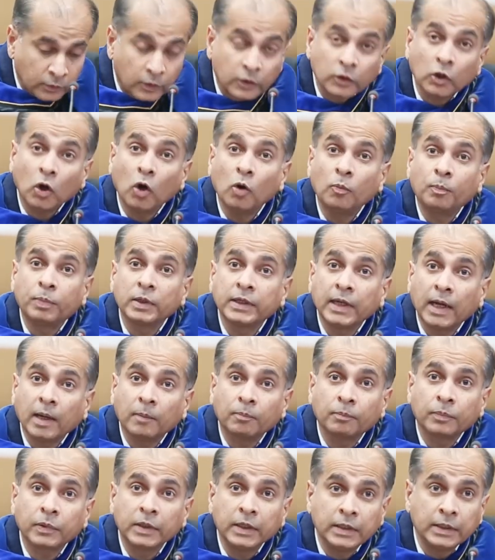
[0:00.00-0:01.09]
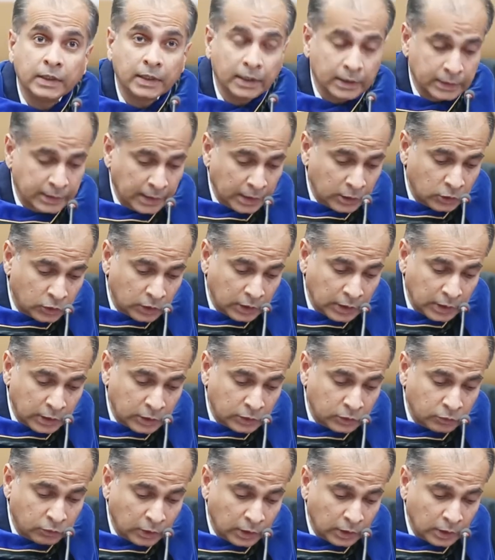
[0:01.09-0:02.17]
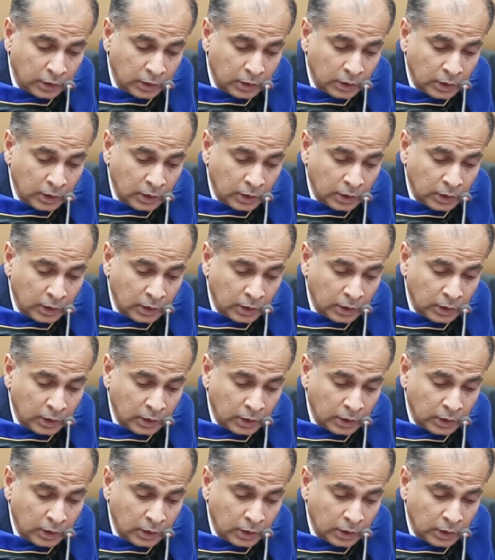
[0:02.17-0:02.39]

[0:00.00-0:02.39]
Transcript: that opened up India's ancient history